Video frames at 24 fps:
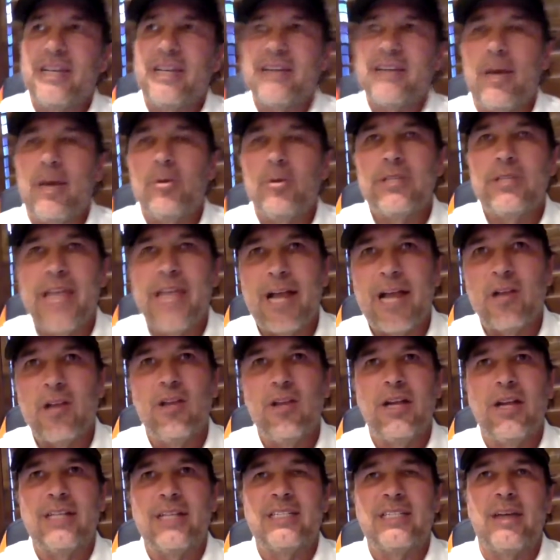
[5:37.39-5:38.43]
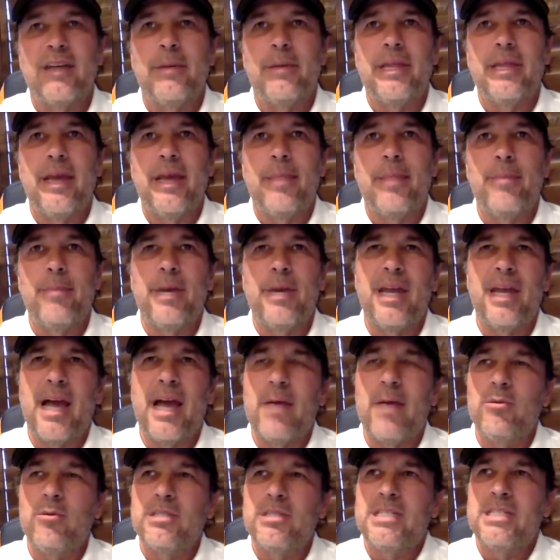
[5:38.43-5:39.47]
I would take a look at some of them, but I
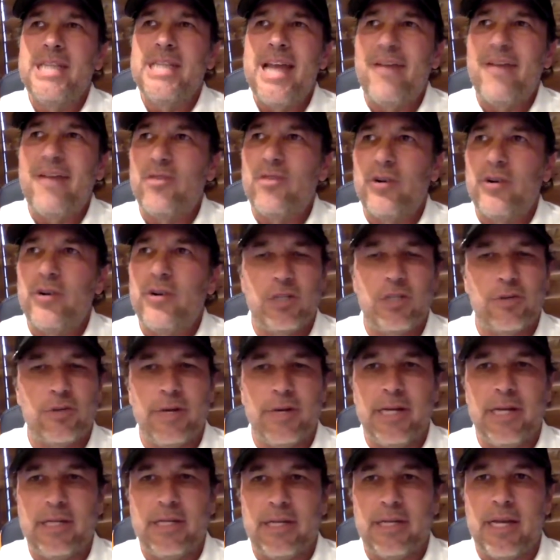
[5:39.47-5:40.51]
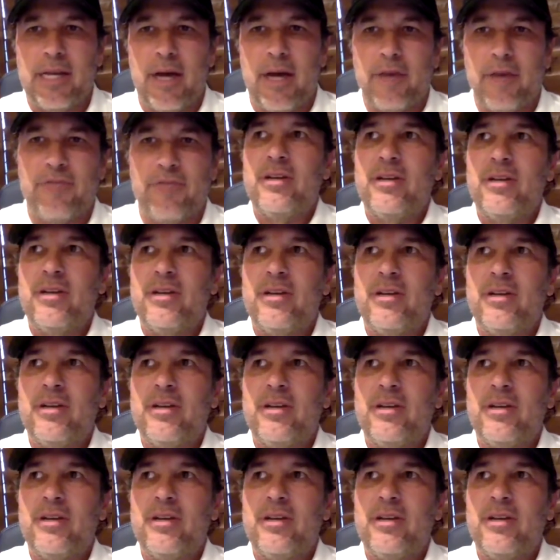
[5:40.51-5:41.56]
was never intrigued enough,
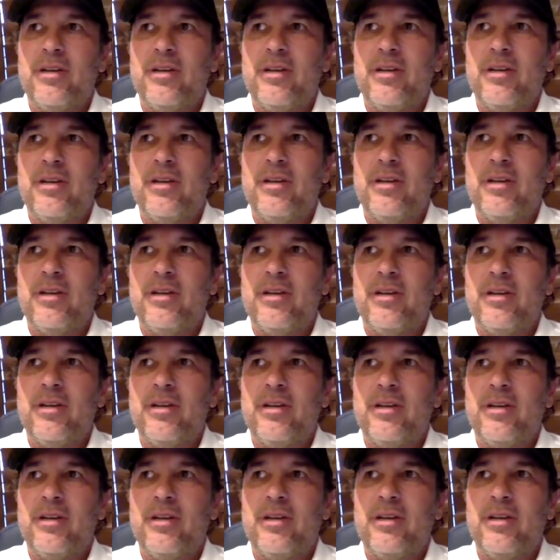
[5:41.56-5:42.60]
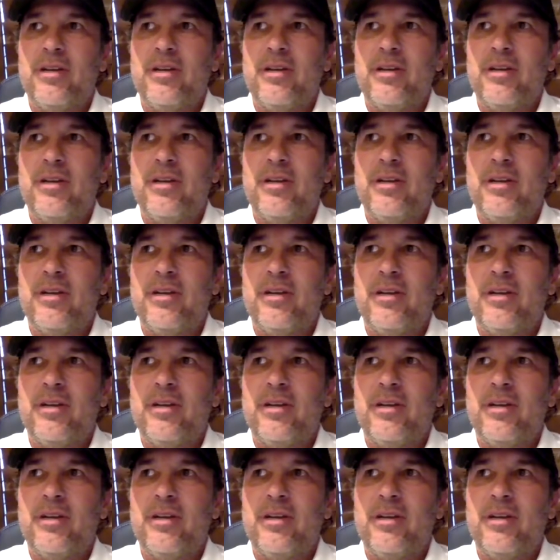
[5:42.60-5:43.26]
allowed me to open my eyes enough to take a